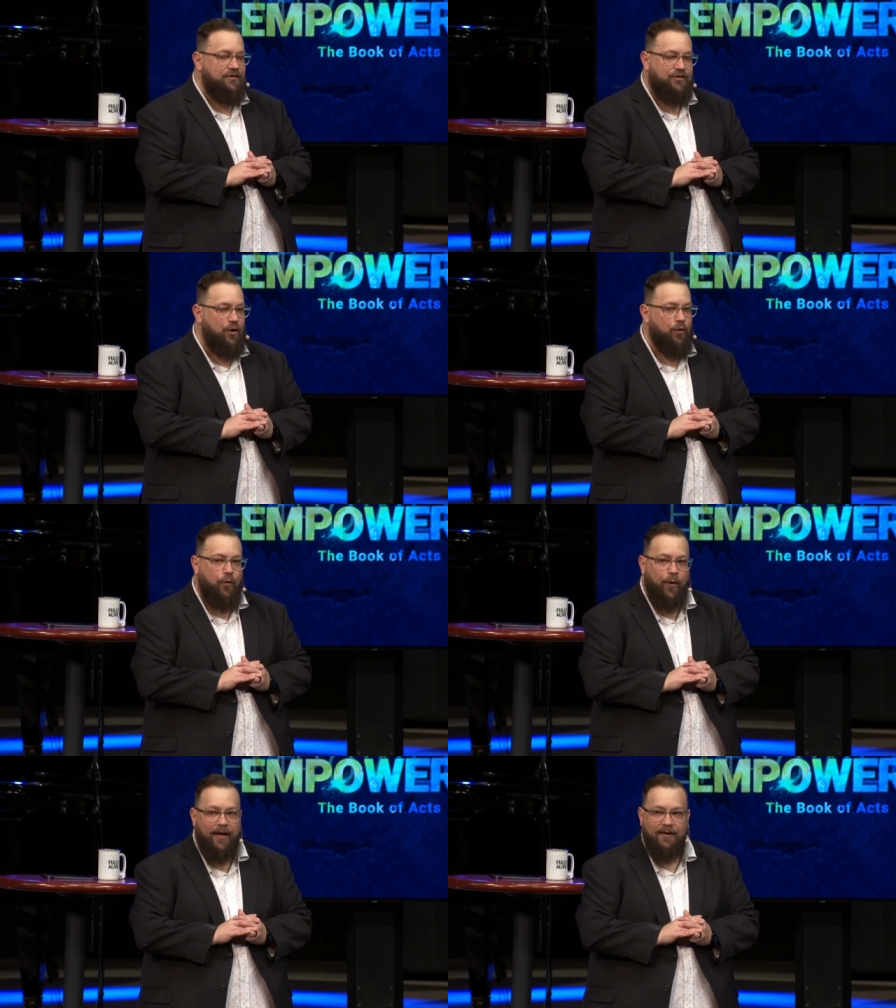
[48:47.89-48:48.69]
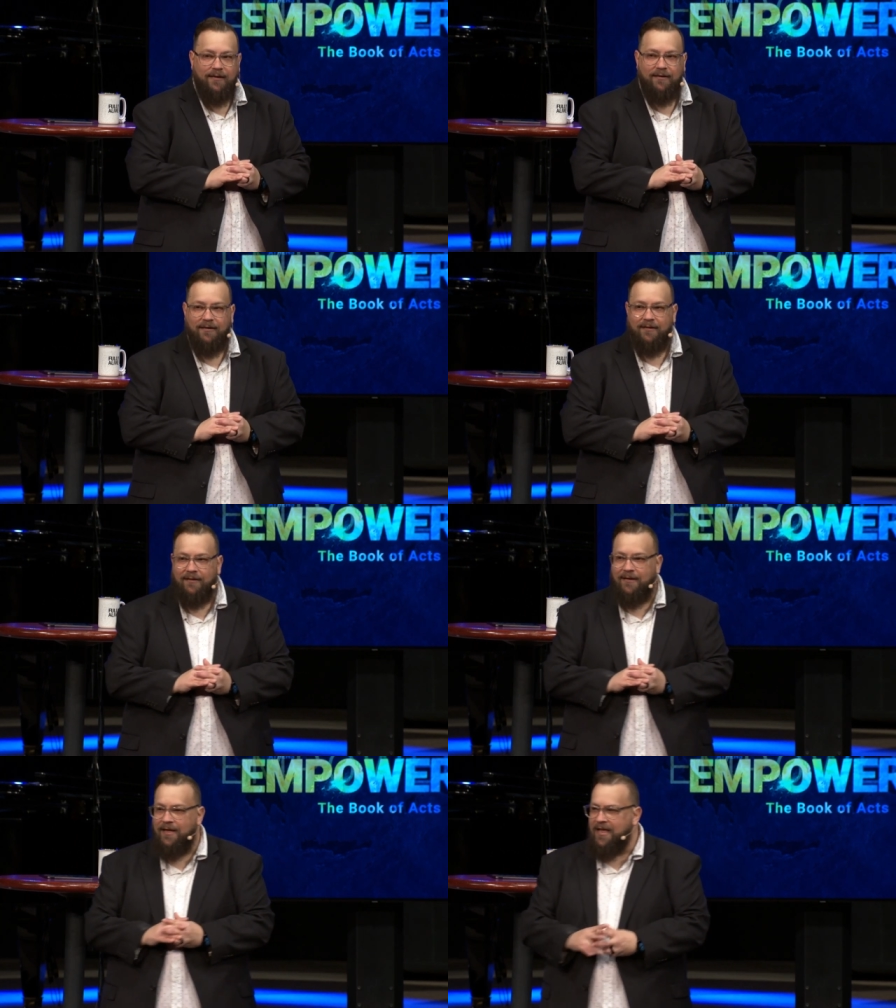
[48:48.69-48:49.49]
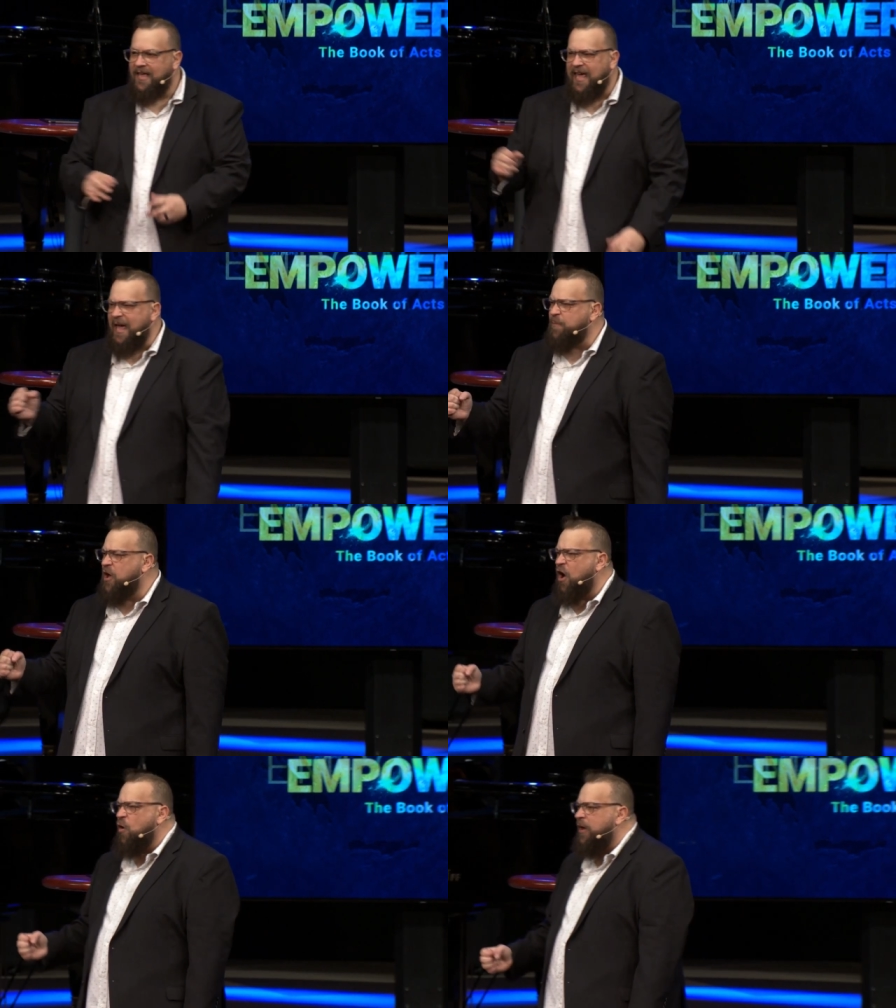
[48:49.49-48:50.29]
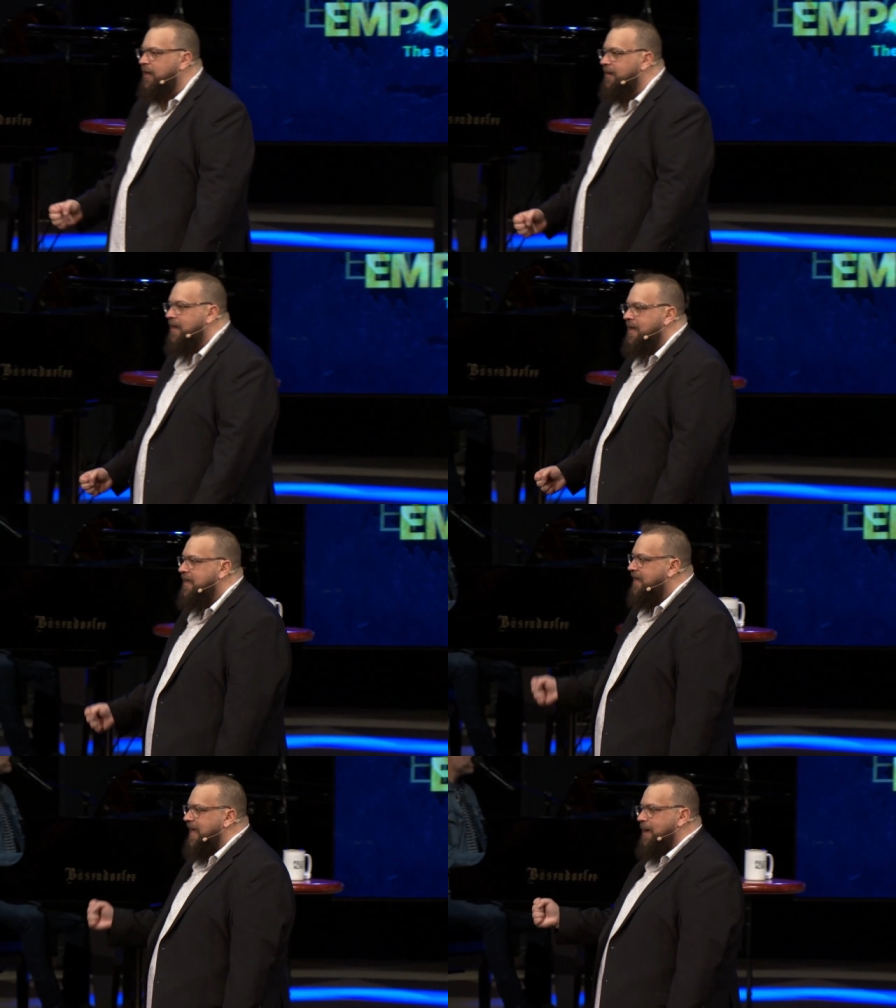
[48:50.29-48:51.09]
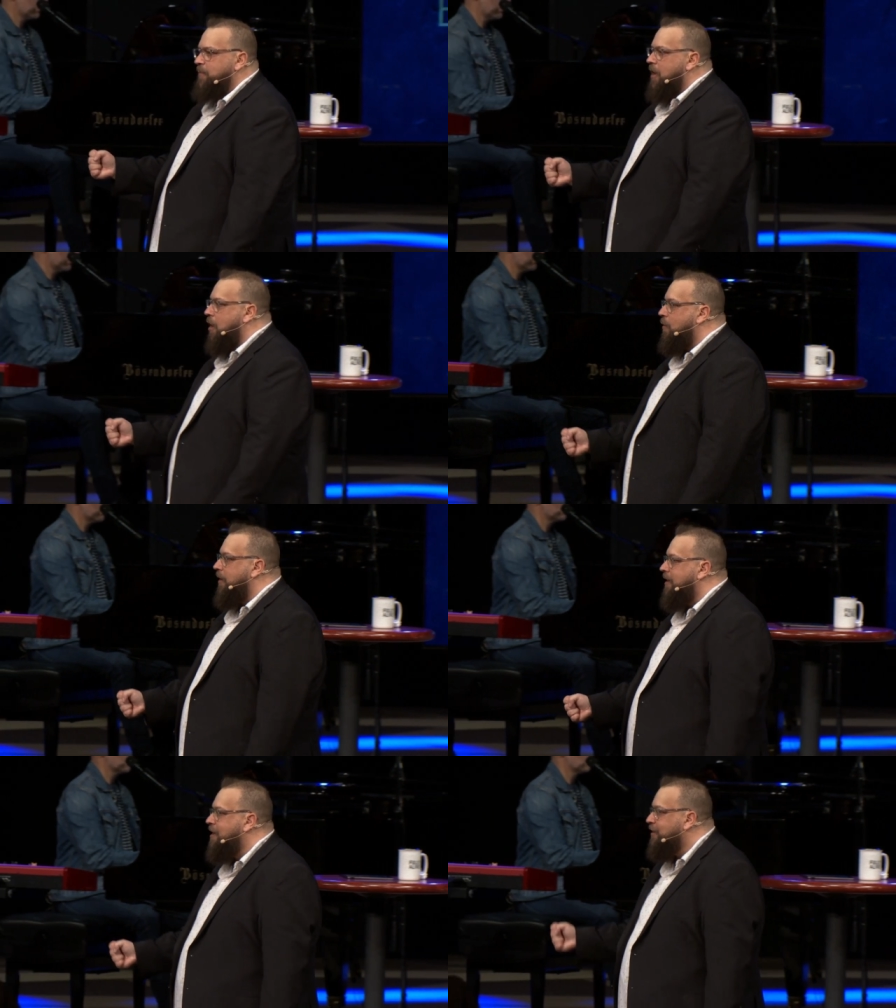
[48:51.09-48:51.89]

don't quit. Keep going. Keep going.